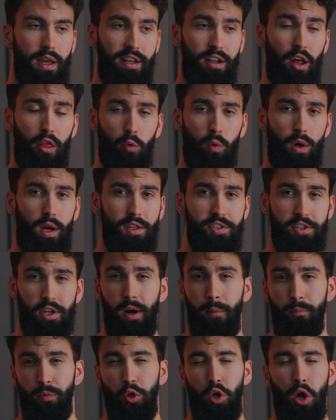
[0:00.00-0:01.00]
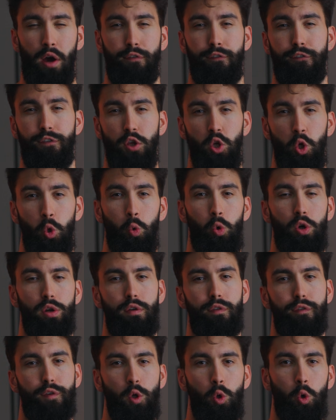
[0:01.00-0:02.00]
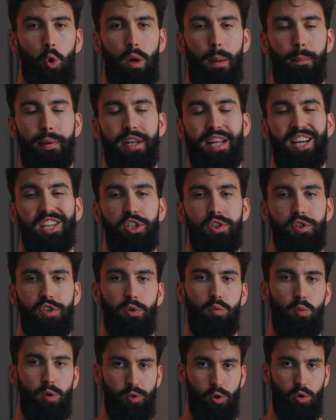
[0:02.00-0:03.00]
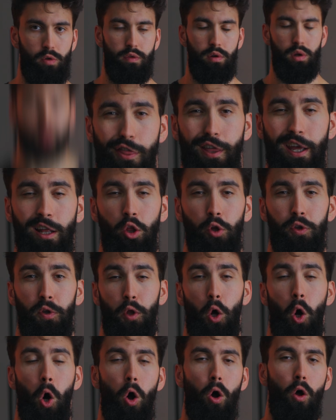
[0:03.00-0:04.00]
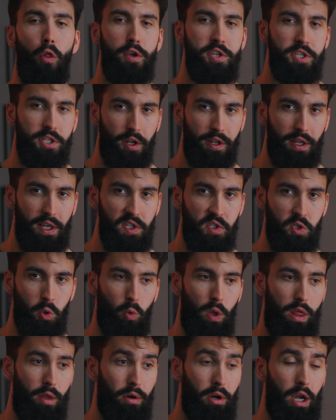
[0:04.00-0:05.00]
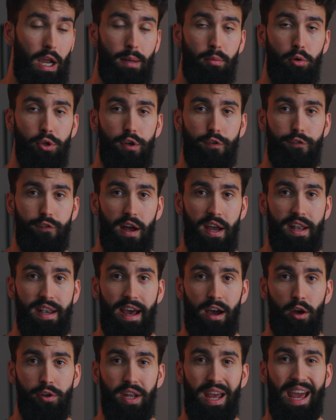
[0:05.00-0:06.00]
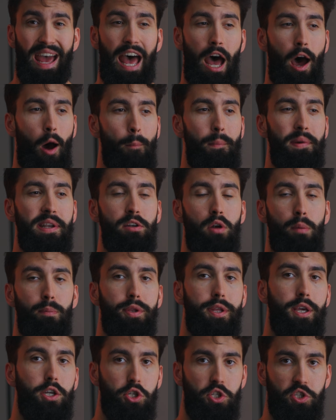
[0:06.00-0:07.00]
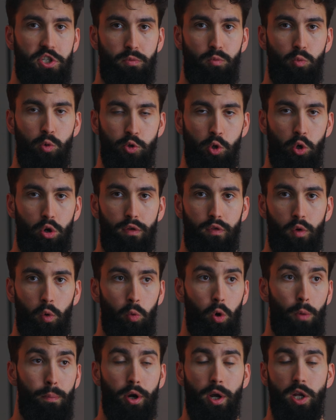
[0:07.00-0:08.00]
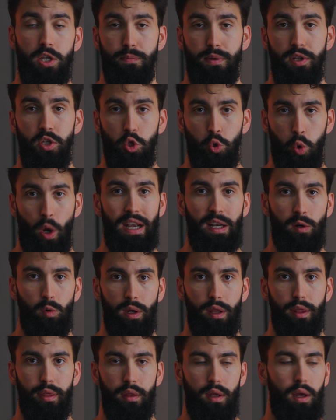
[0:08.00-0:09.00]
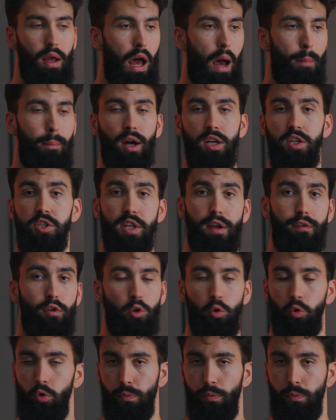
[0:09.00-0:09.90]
In other words, you have fewer and fewer repetitions in reserve. They looked at all the studies where they were able to find out how many repetitions in reserve were participants training with amongst different